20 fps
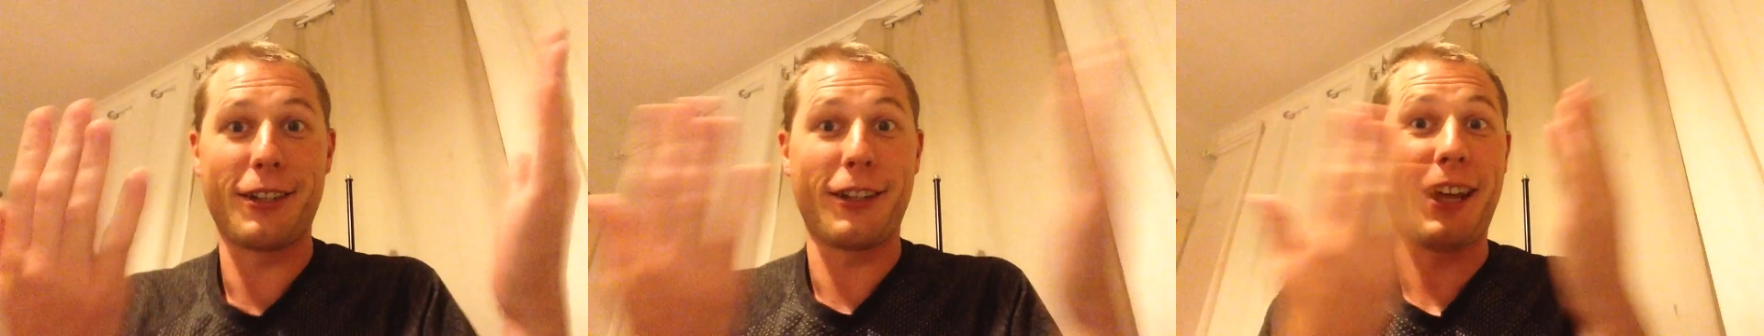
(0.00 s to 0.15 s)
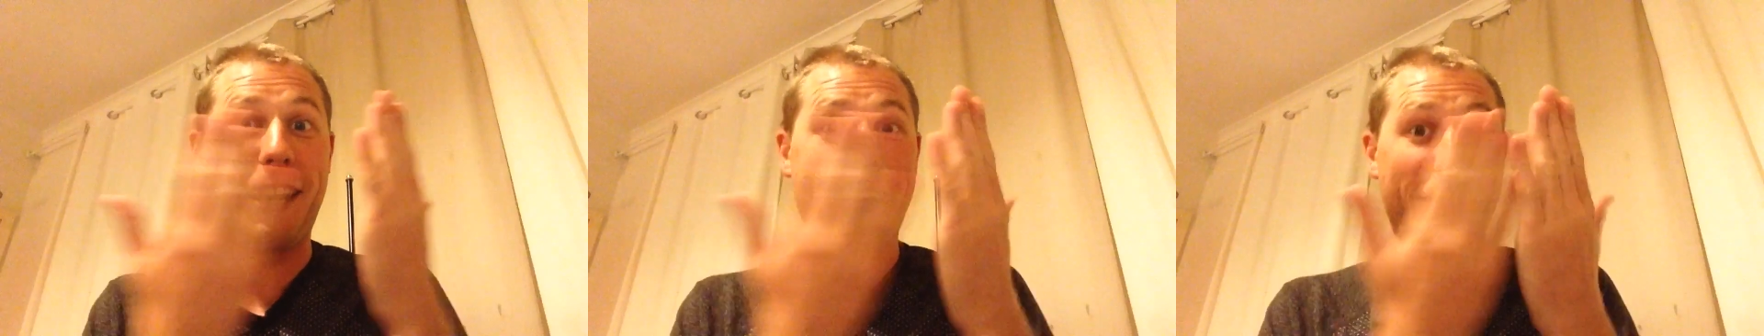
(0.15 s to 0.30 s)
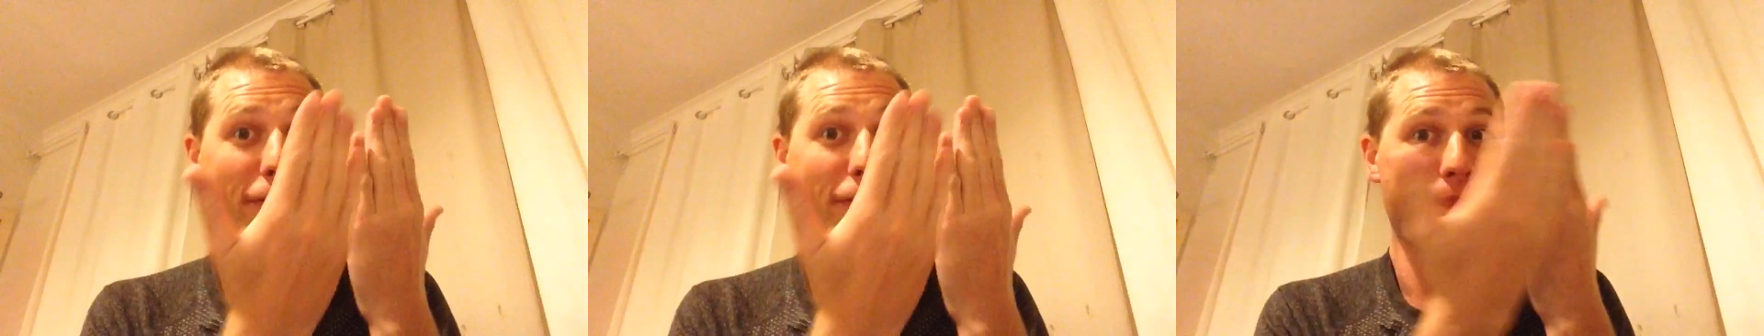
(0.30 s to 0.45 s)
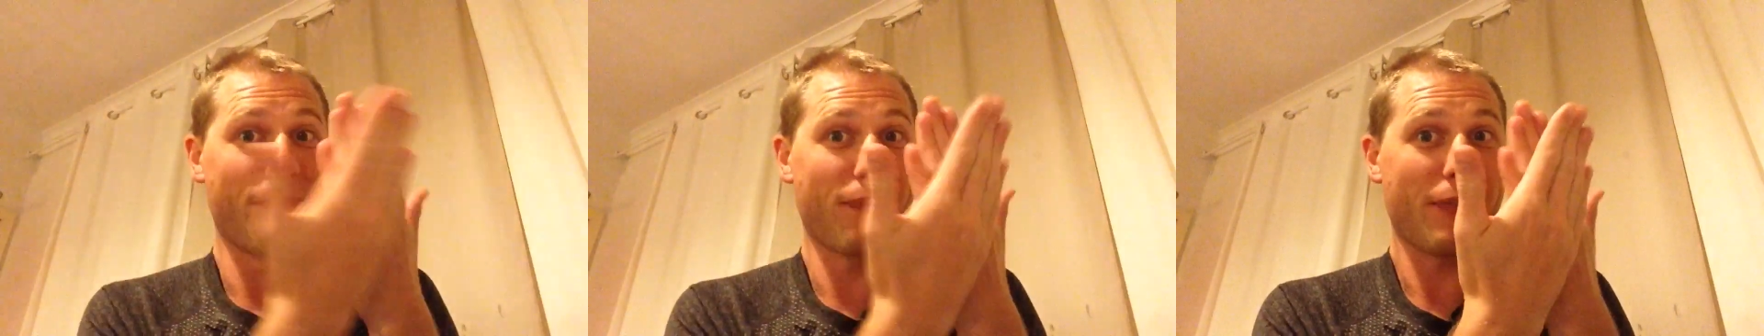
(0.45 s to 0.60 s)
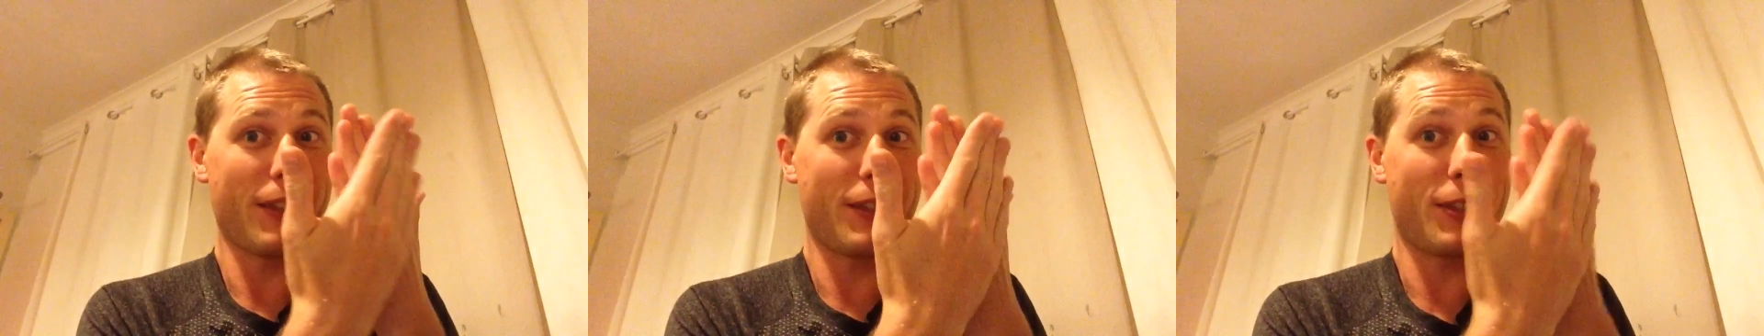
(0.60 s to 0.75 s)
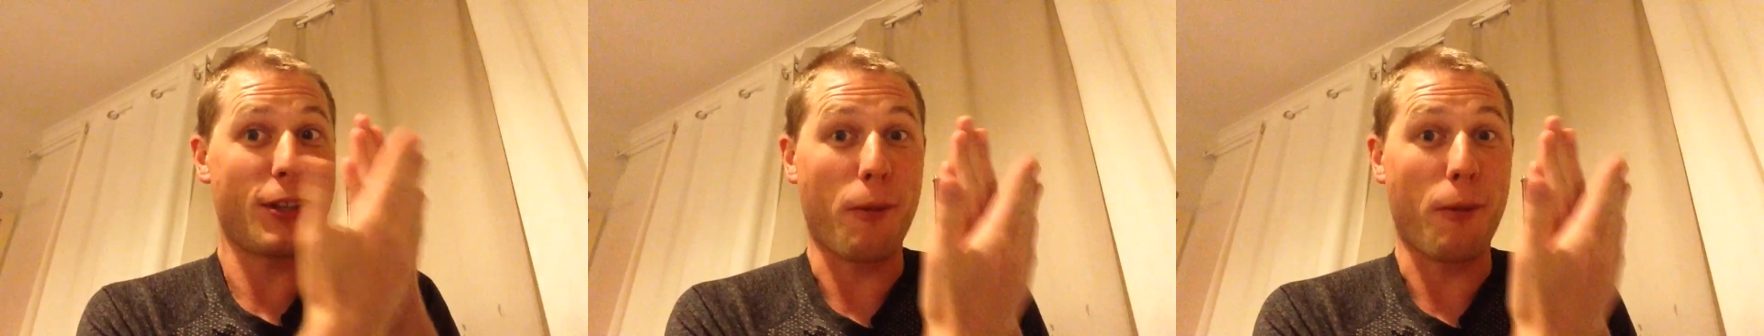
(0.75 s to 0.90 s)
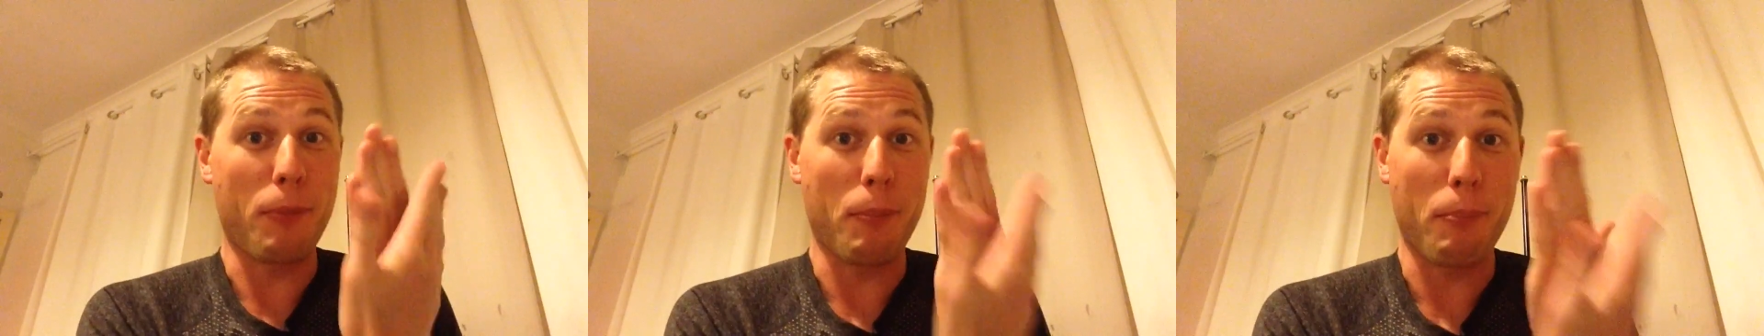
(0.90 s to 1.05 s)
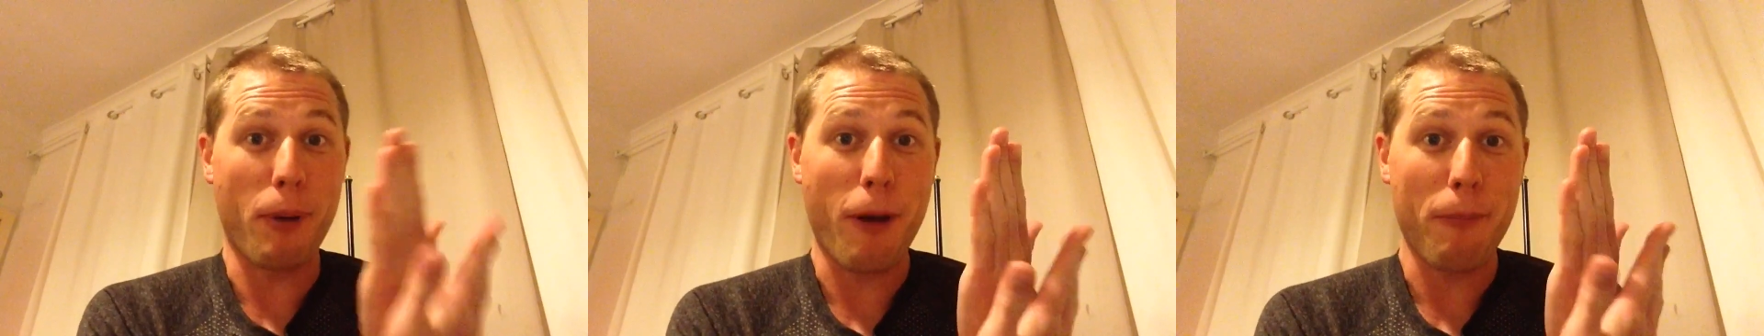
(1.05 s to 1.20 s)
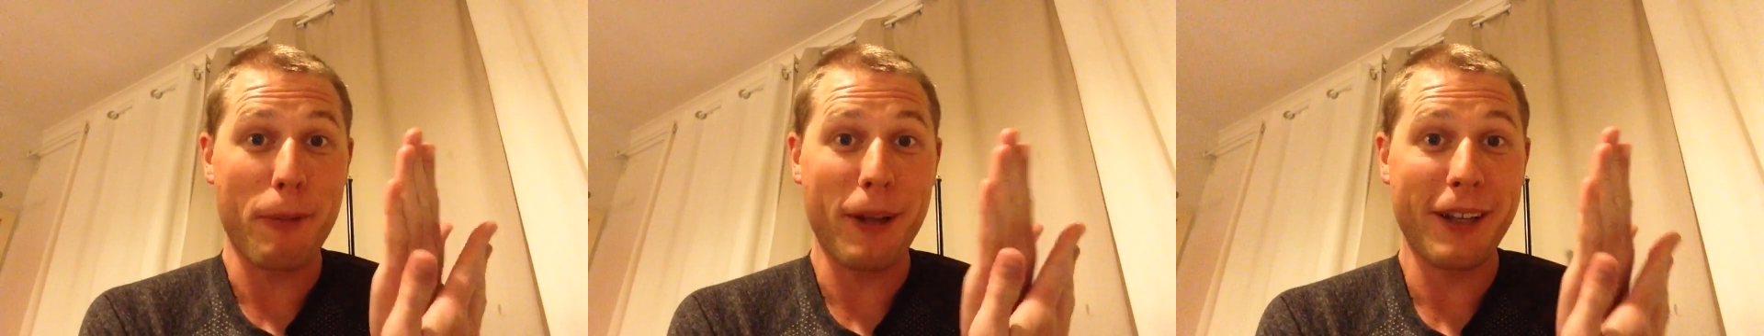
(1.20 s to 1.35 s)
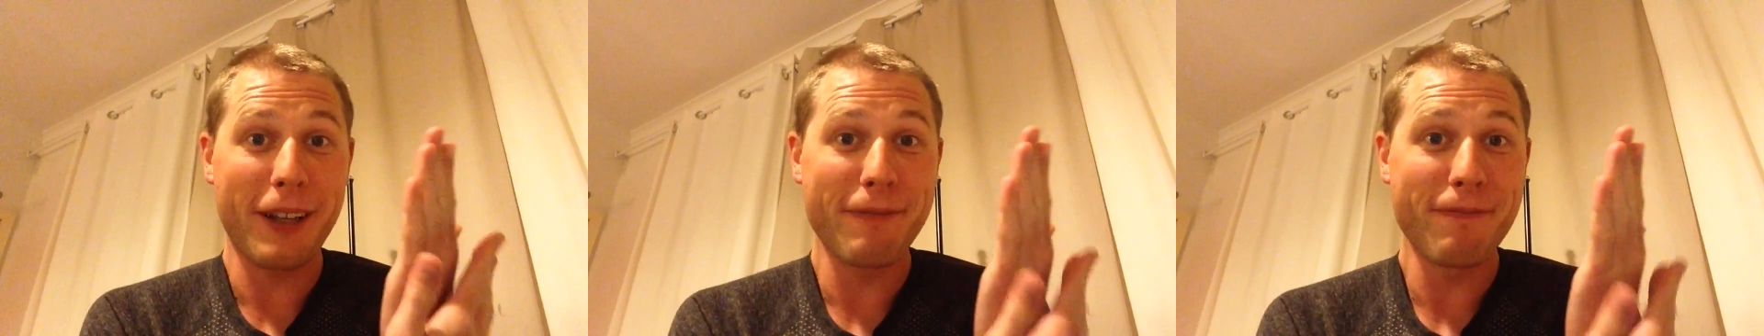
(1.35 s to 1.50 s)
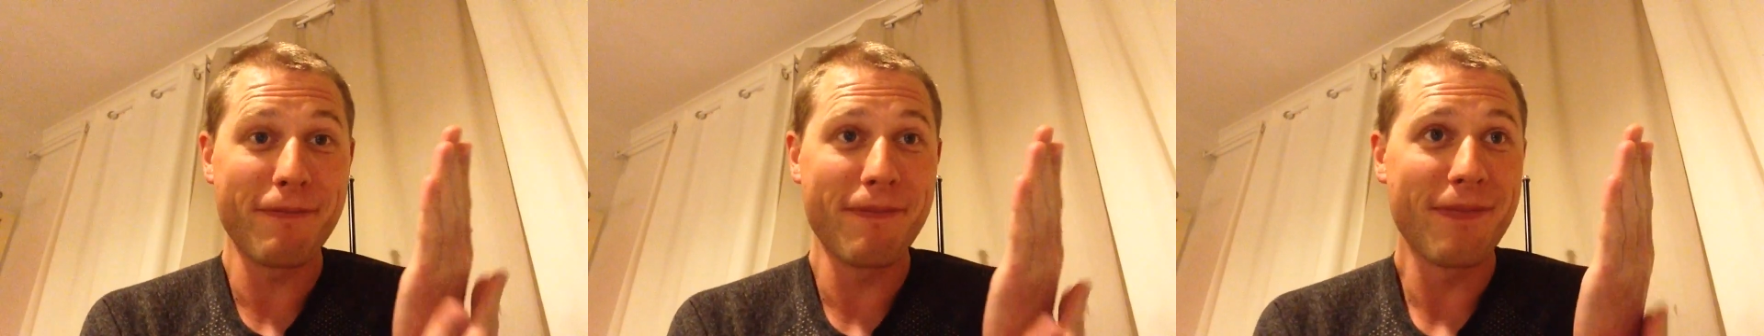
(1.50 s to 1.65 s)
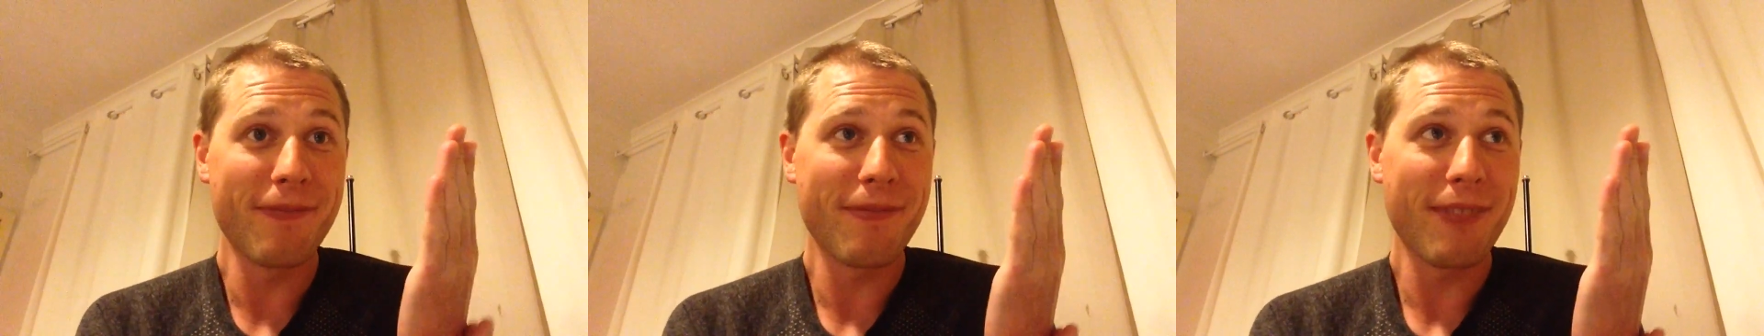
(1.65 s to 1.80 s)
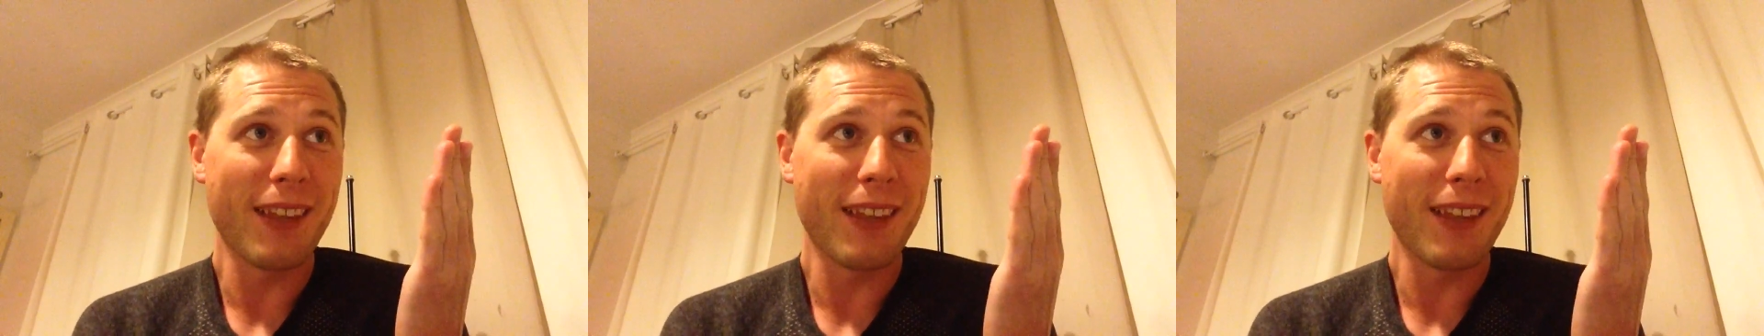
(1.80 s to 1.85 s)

like stop the popping.